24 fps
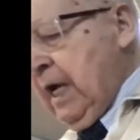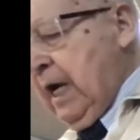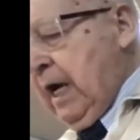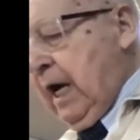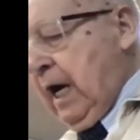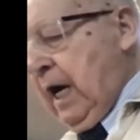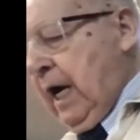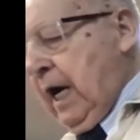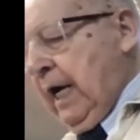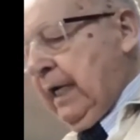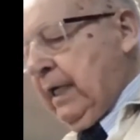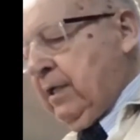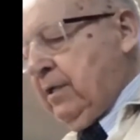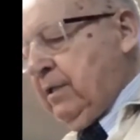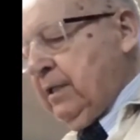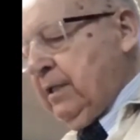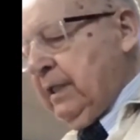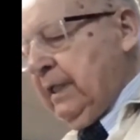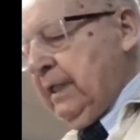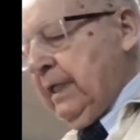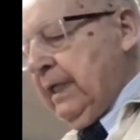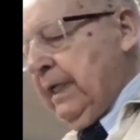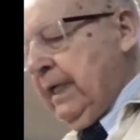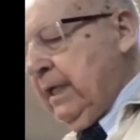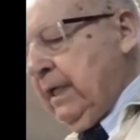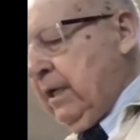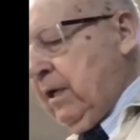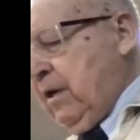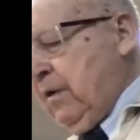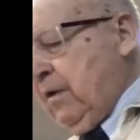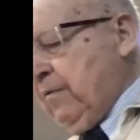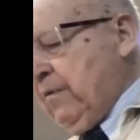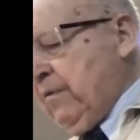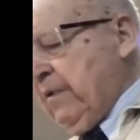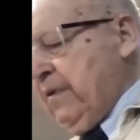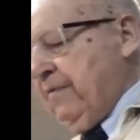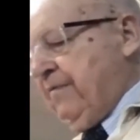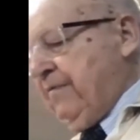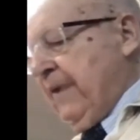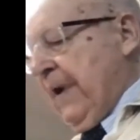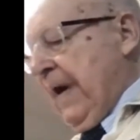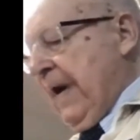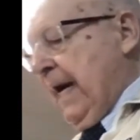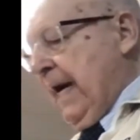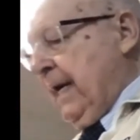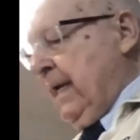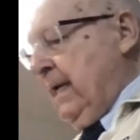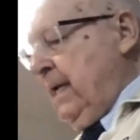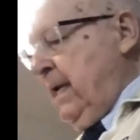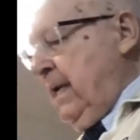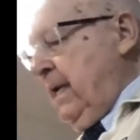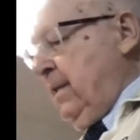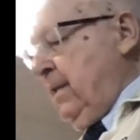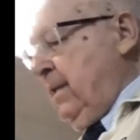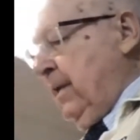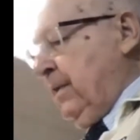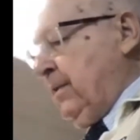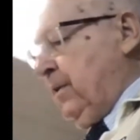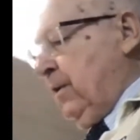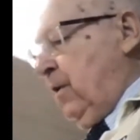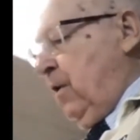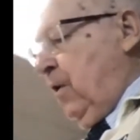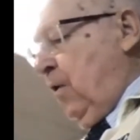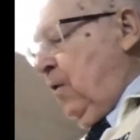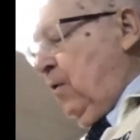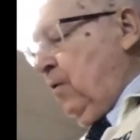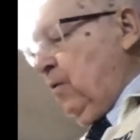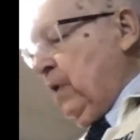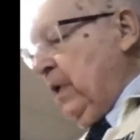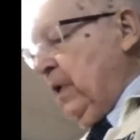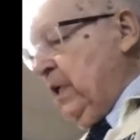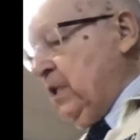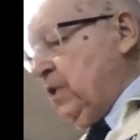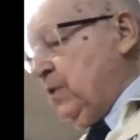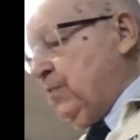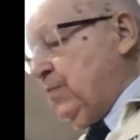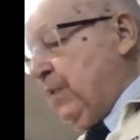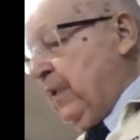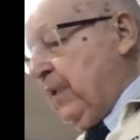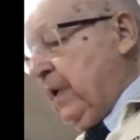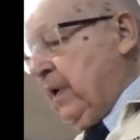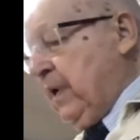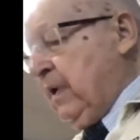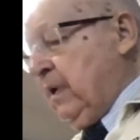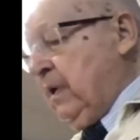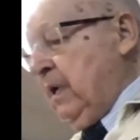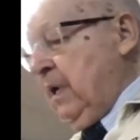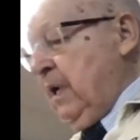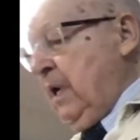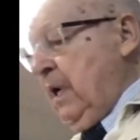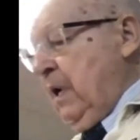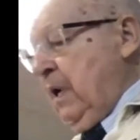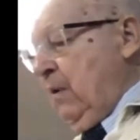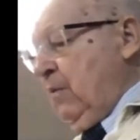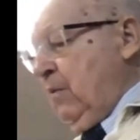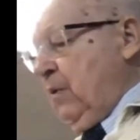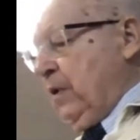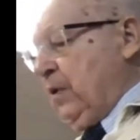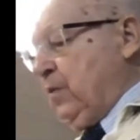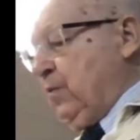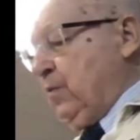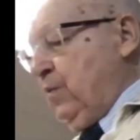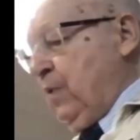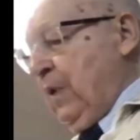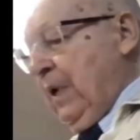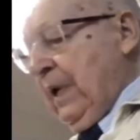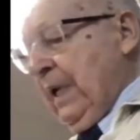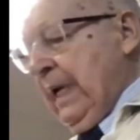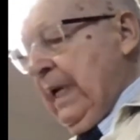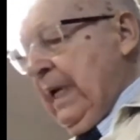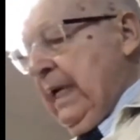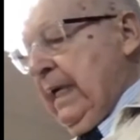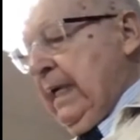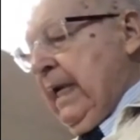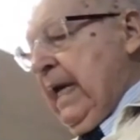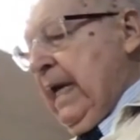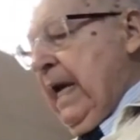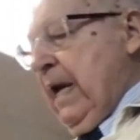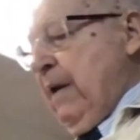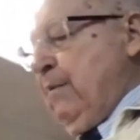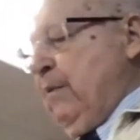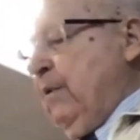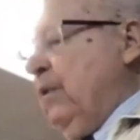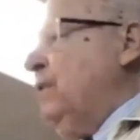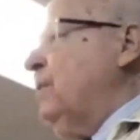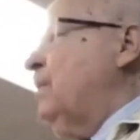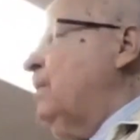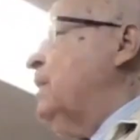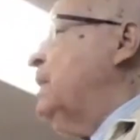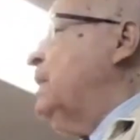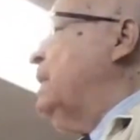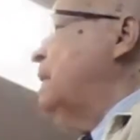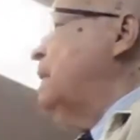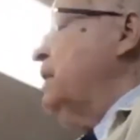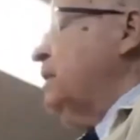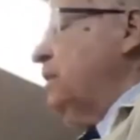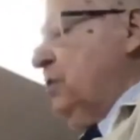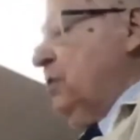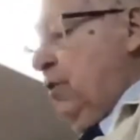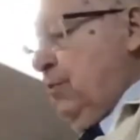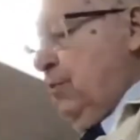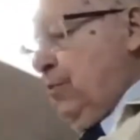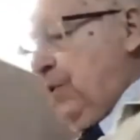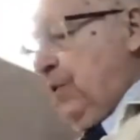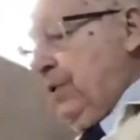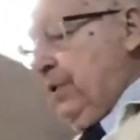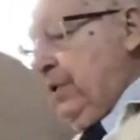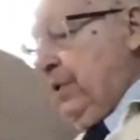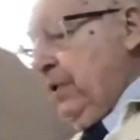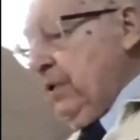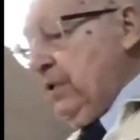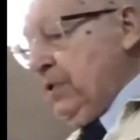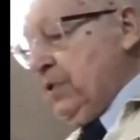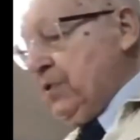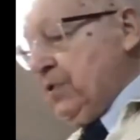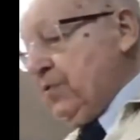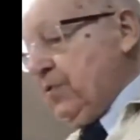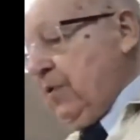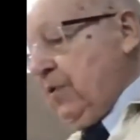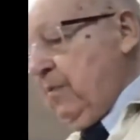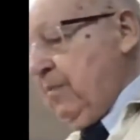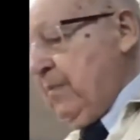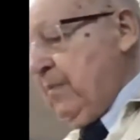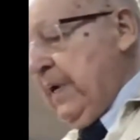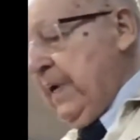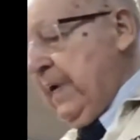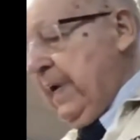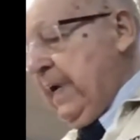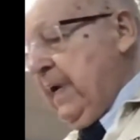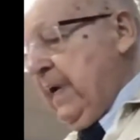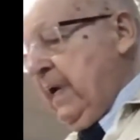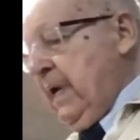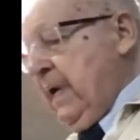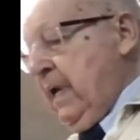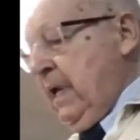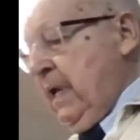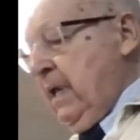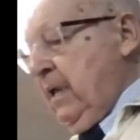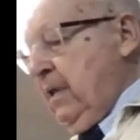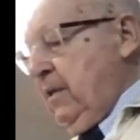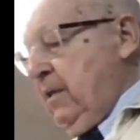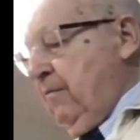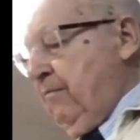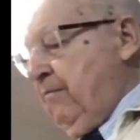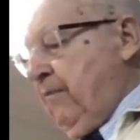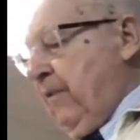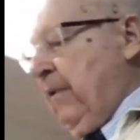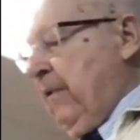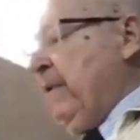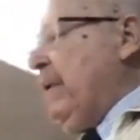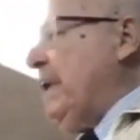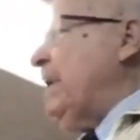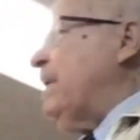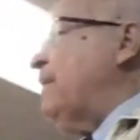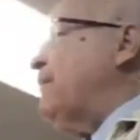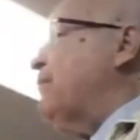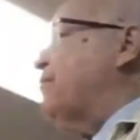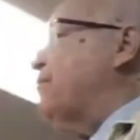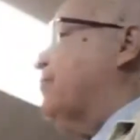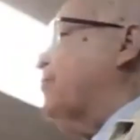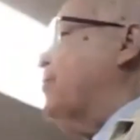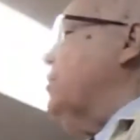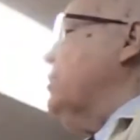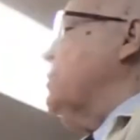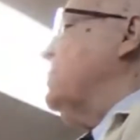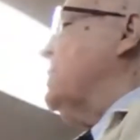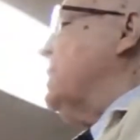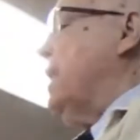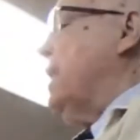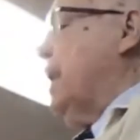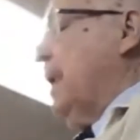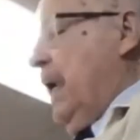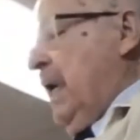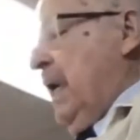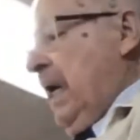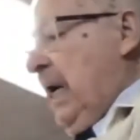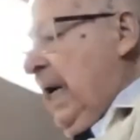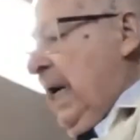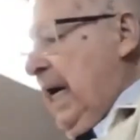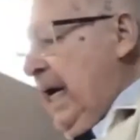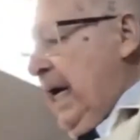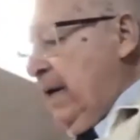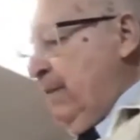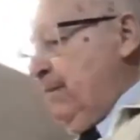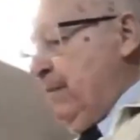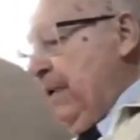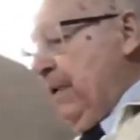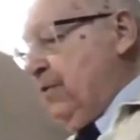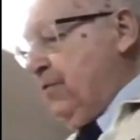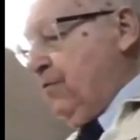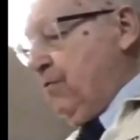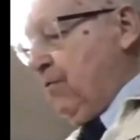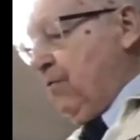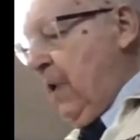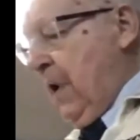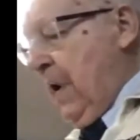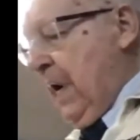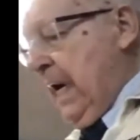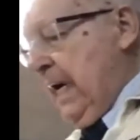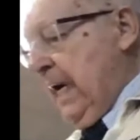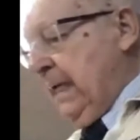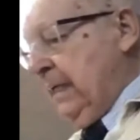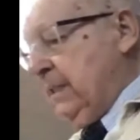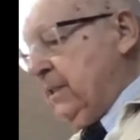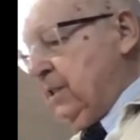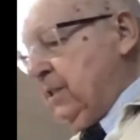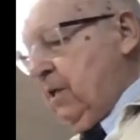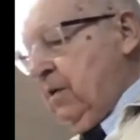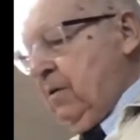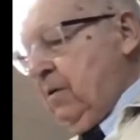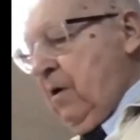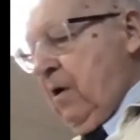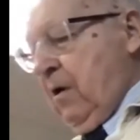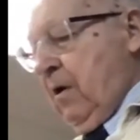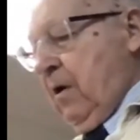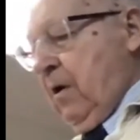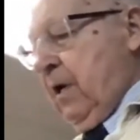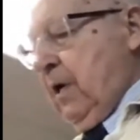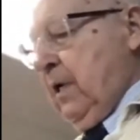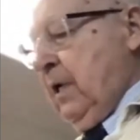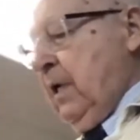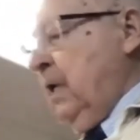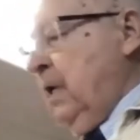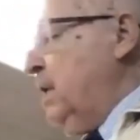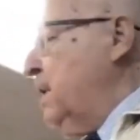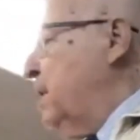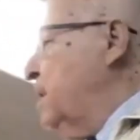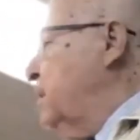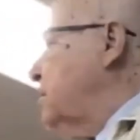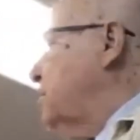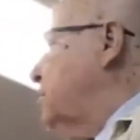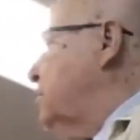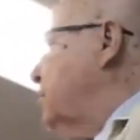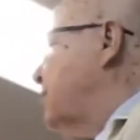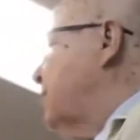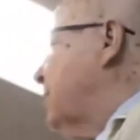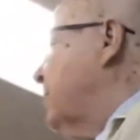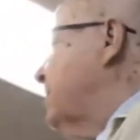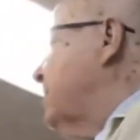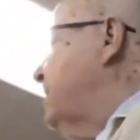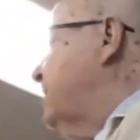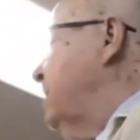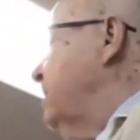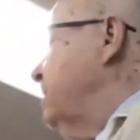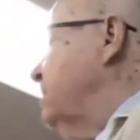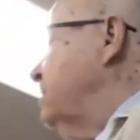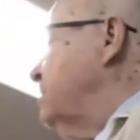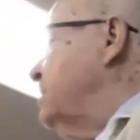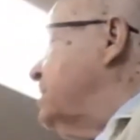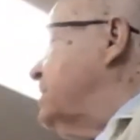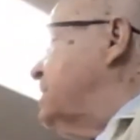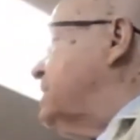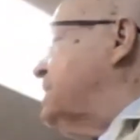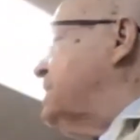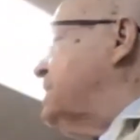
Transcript: I couldn't get over the fact that the Holy Spirit was willing and able to produce through me the very fruit I had been trying so hard to produce